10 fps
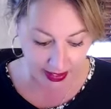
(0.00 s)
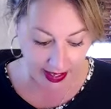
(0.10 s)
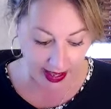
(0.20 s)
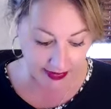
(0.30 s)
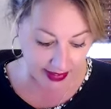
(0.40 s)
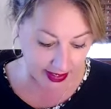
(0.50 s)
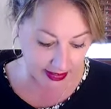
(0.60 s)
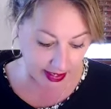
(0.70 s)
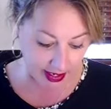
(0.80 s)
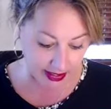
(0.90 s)
And
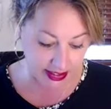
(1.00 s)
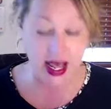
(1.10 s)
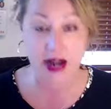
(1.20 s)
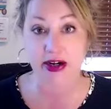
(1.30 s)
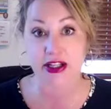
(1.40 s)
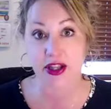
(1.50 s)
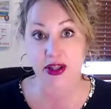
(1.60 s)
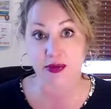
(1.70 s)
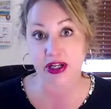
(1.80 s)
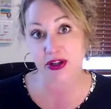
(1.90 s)
then on Saturday,
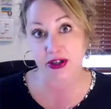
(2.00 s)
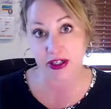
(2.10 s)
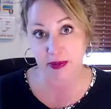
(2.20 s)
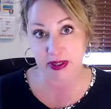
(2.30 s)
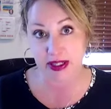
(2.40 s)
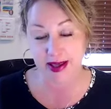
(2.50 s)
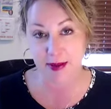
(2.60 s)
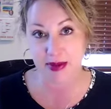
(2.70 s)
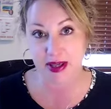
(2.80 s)
3:30 p.m.